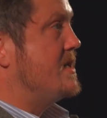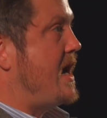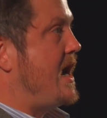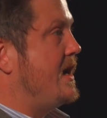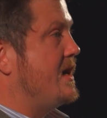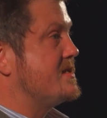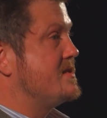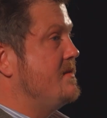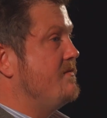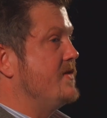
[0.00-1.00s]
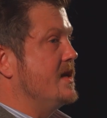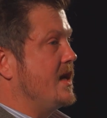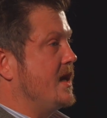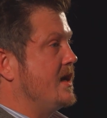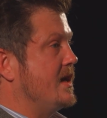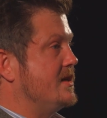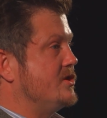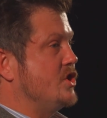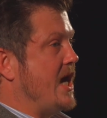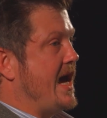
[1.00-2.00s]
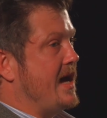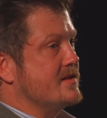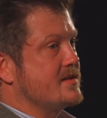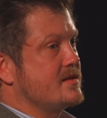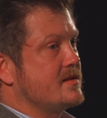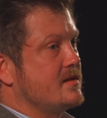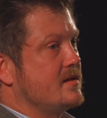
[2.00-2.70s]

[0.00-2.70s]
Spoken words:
not a symphony, it's jazz.